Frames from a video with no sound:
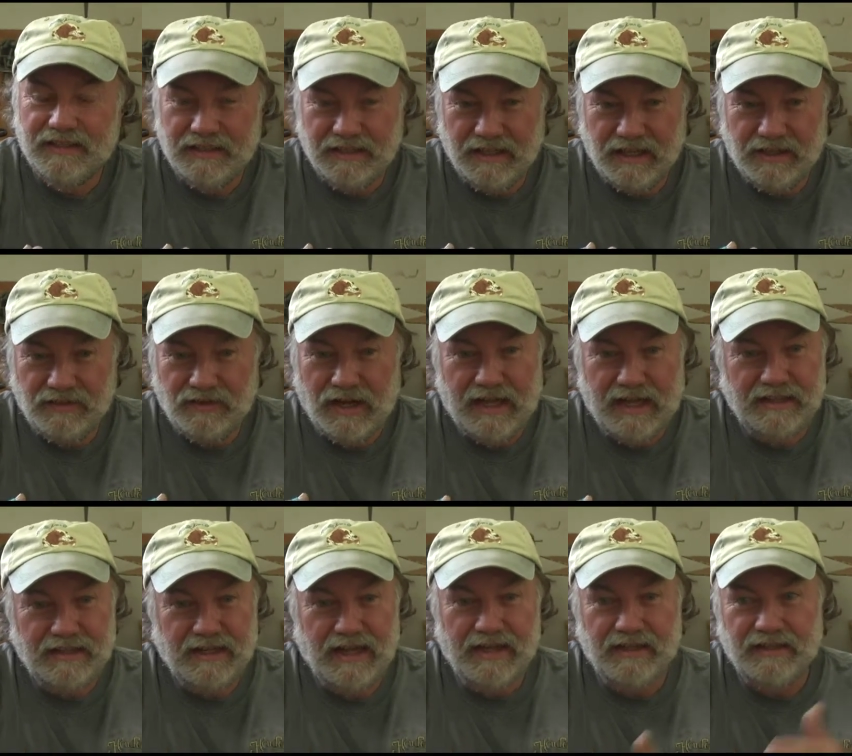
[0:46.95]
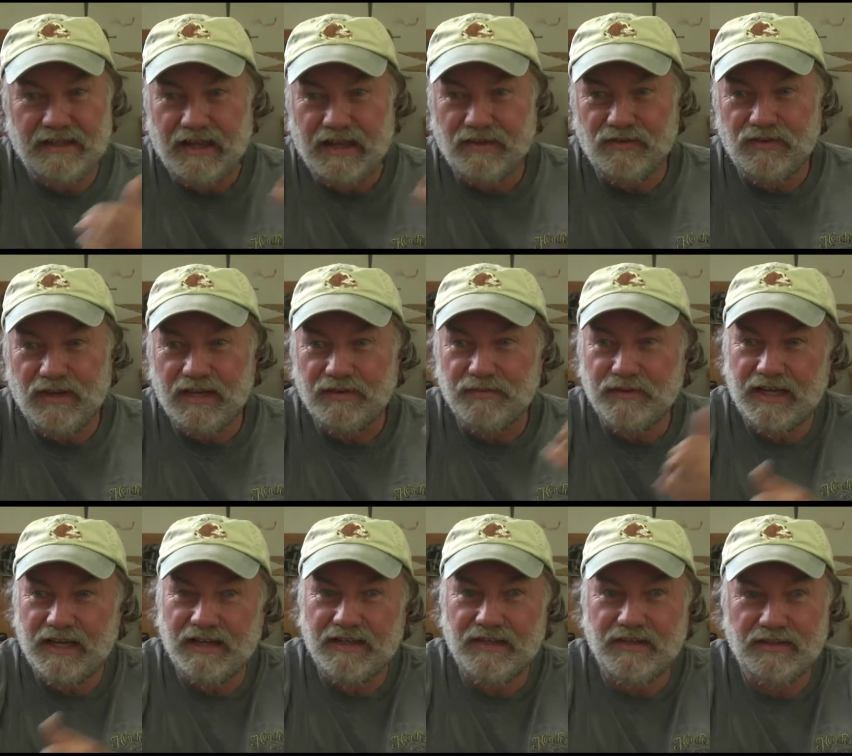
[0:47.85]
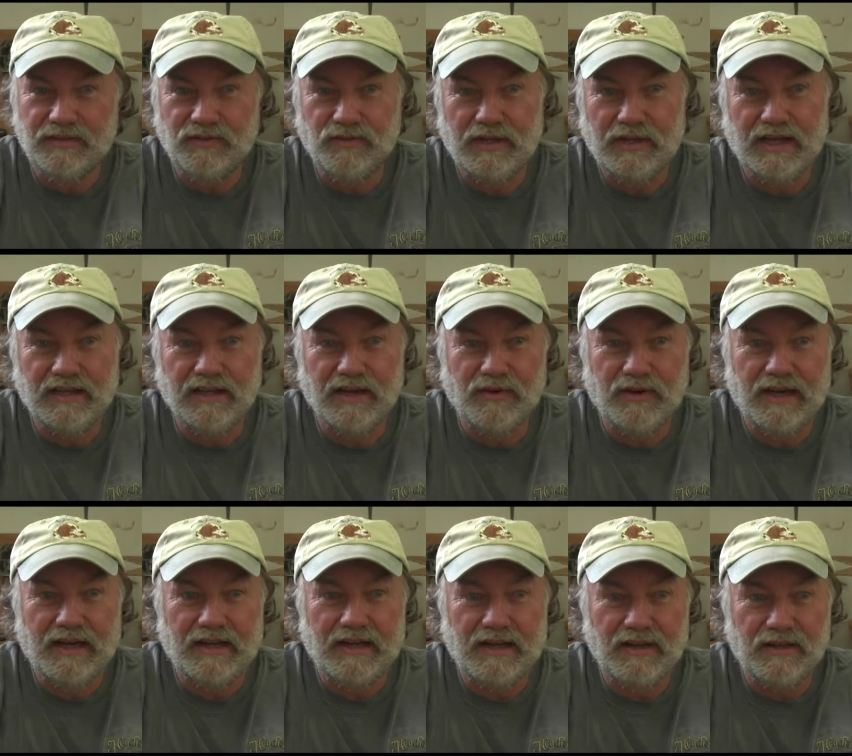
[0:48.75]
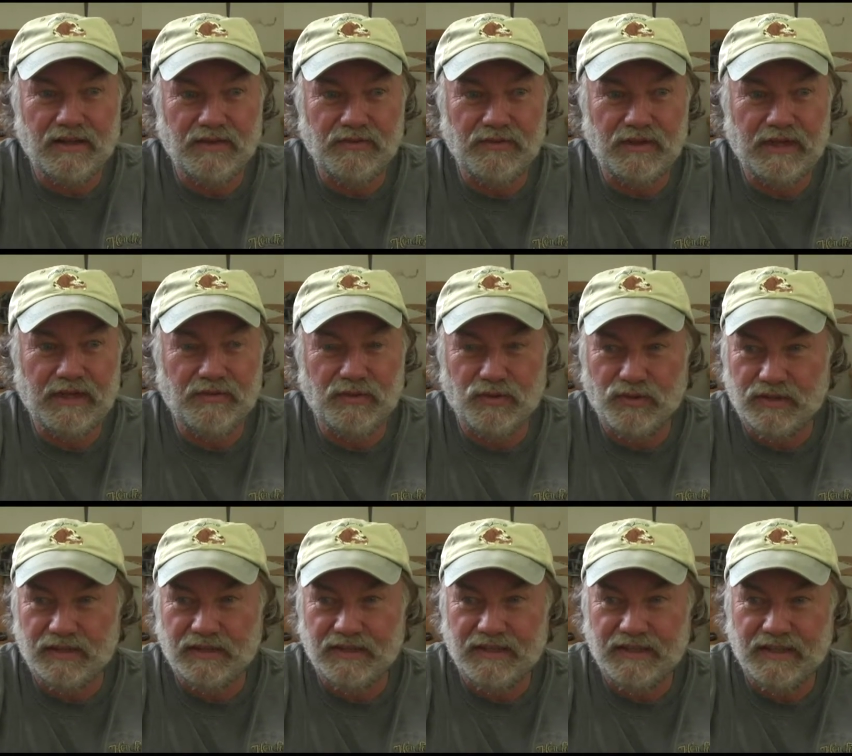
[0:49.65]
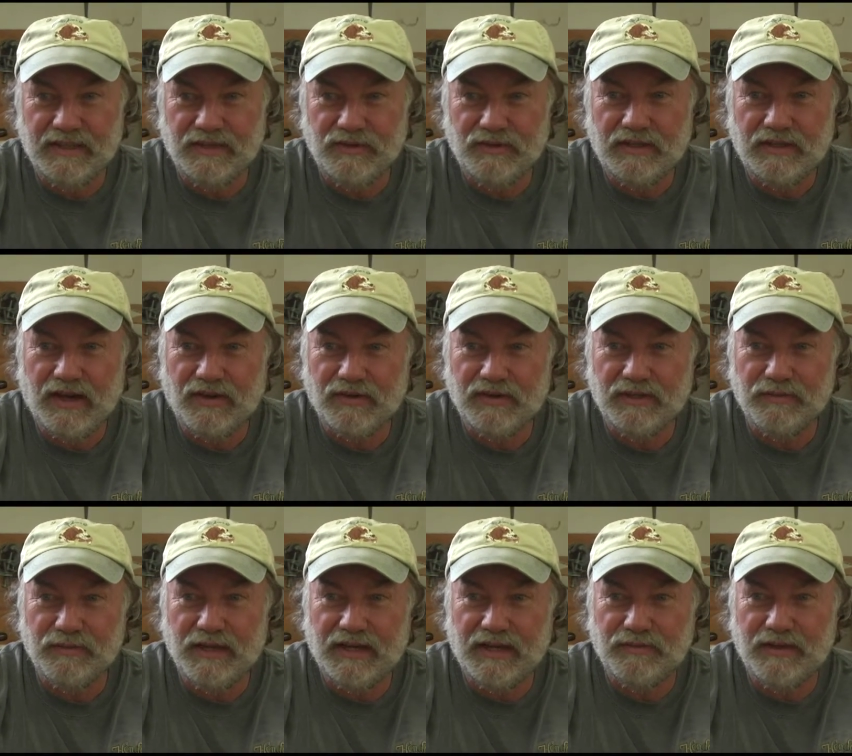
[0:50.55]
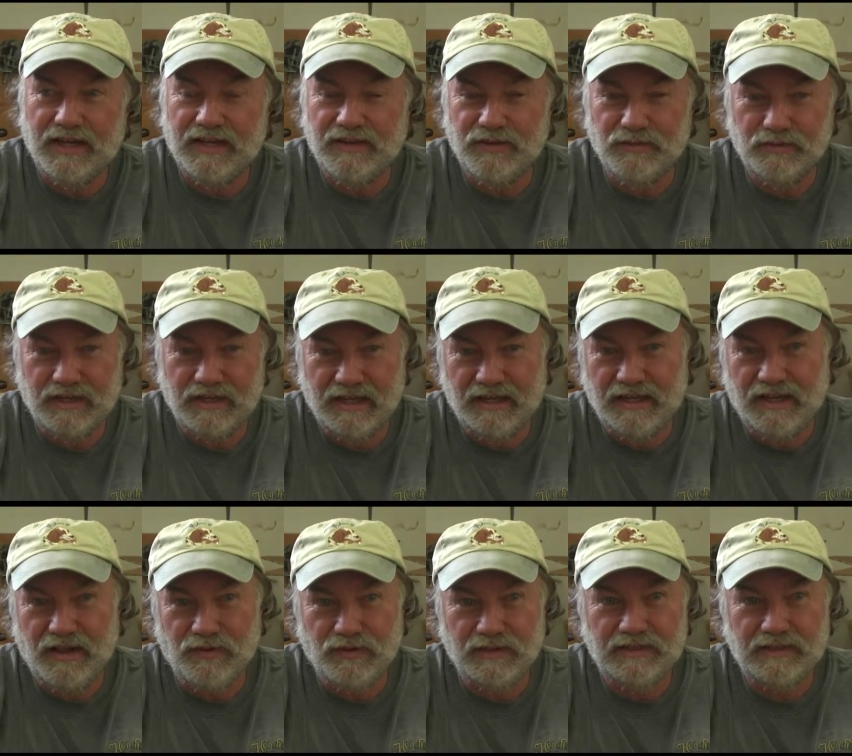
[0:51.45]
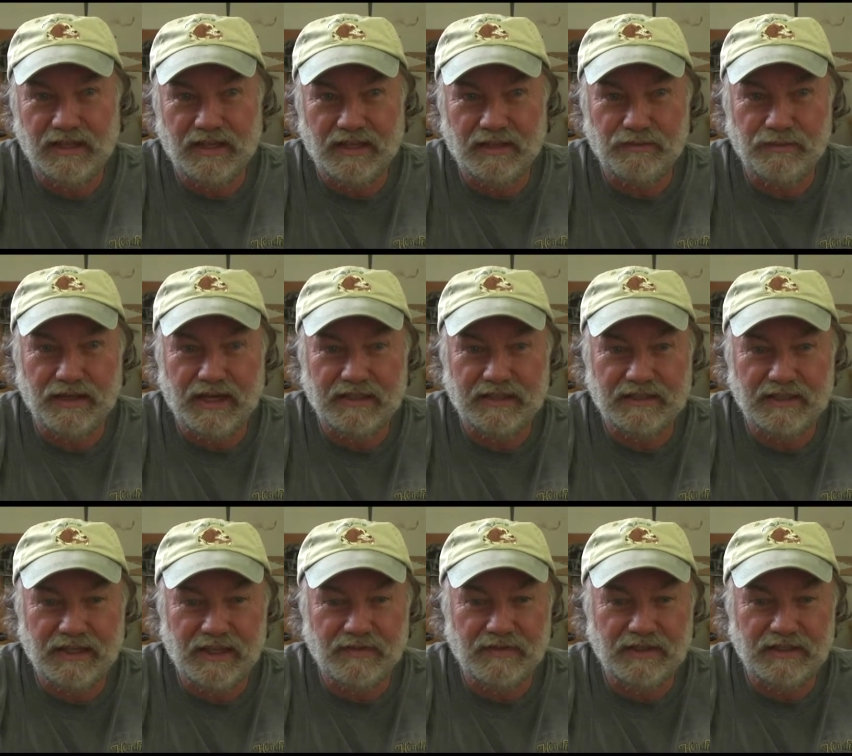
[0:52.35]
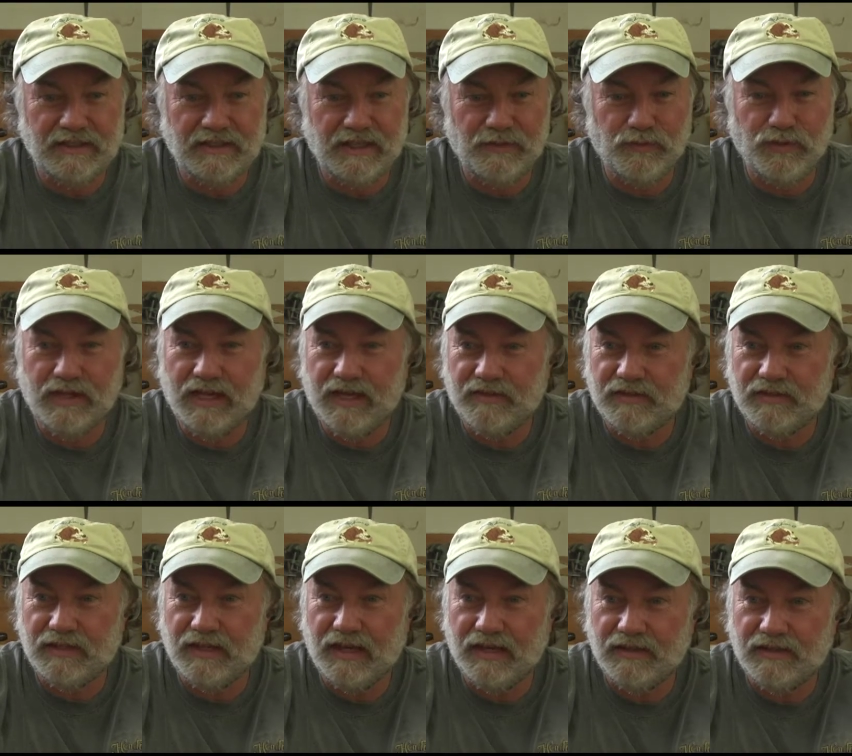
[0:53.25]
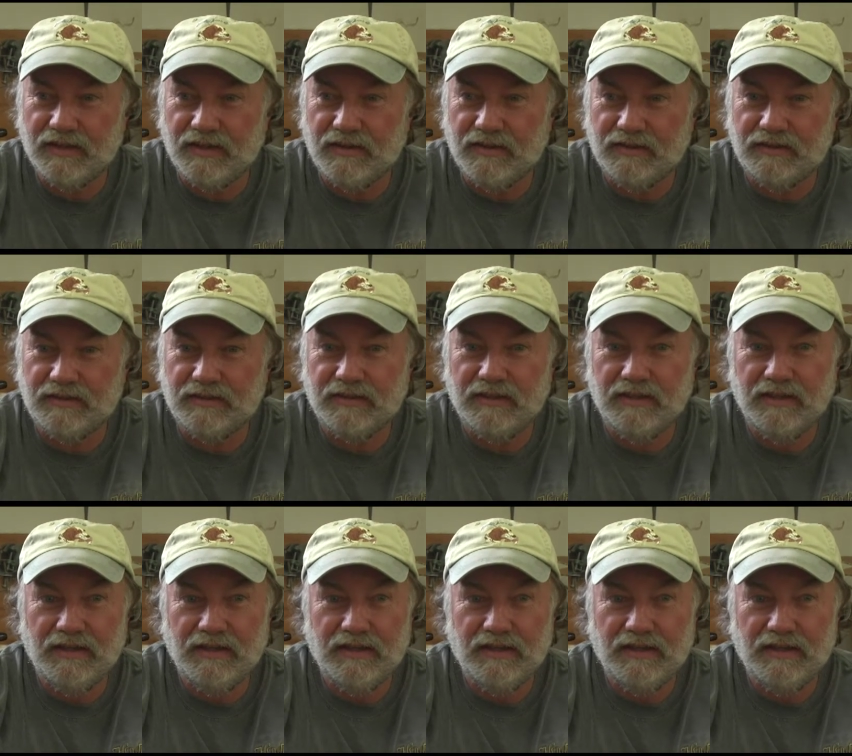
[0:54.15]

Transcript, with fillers: Yeah, right in downtown Rugby out here. And when I go out all over everywhere, you know, talking about my hometown, I always tell them about seven and tell them we have to take turns